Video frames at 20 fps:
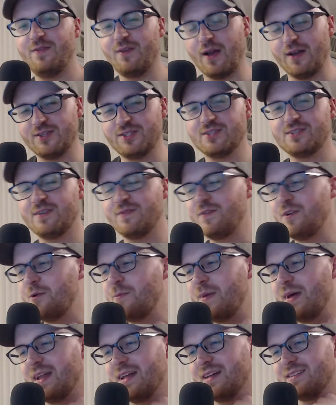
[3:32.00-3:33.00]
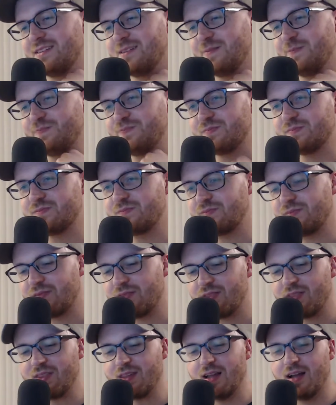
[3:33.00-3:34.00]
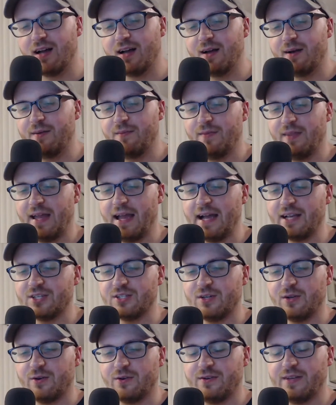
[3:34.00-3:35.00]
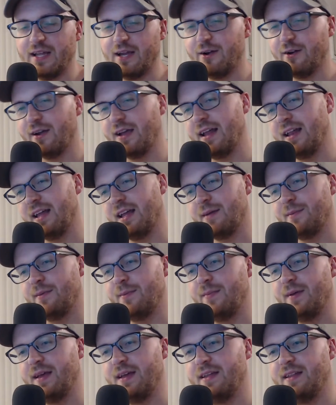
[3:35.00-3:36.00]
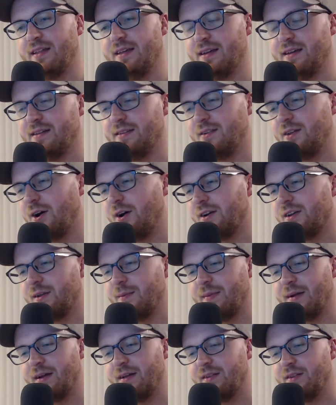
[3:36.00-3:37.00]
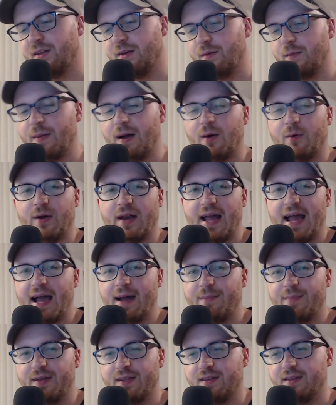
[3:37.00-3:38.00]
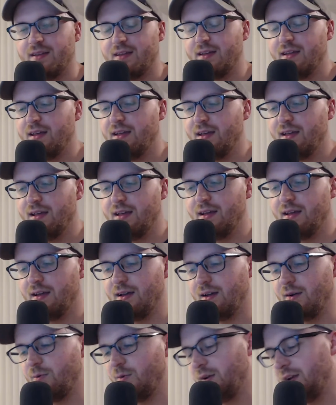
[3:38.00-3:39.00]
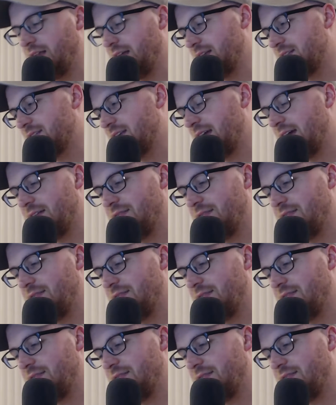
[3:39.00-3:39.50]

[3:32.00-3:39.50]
just a few minutes. They actually were interrogating him a bit, talking to him about what happened. What did he say? I